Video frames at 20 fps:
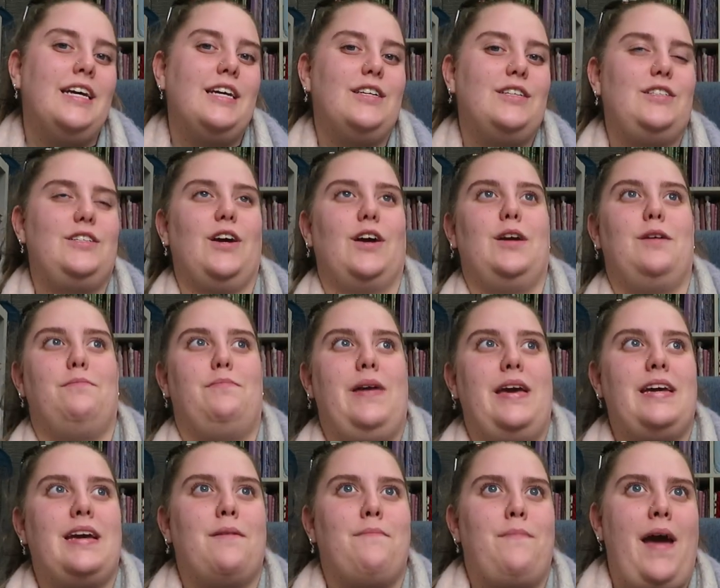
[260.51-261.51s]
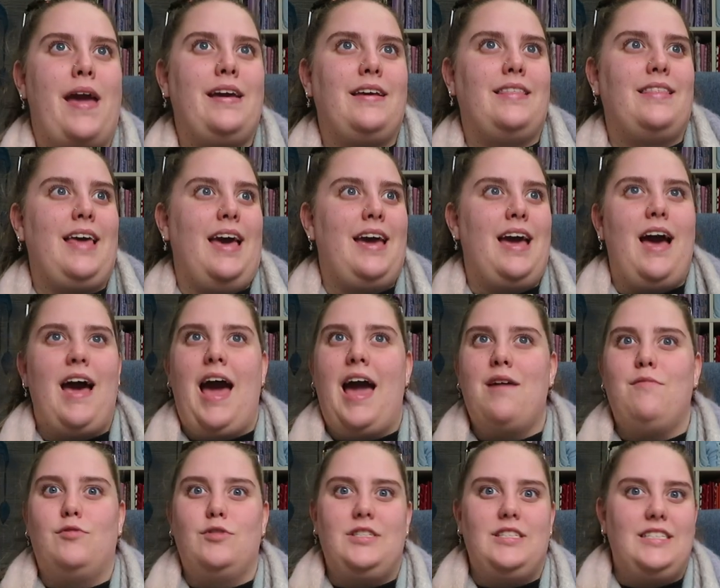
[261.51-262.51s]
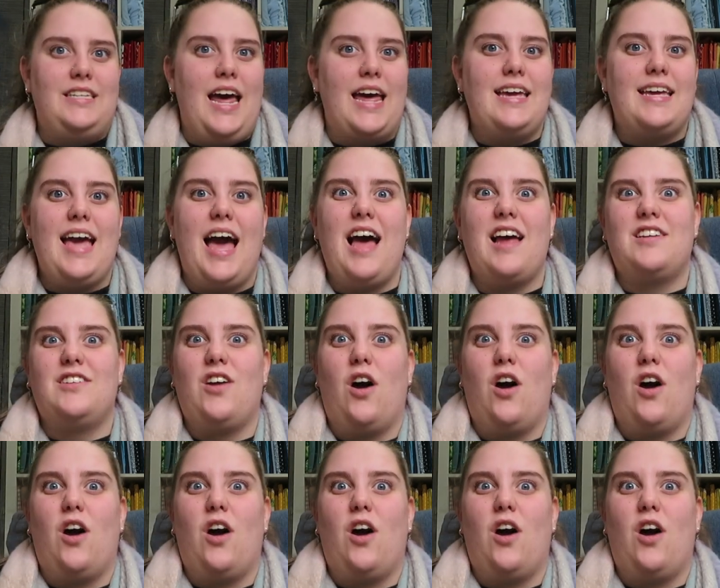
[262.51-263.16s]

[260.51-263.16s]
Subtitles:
So being a bank, they are able to take cash,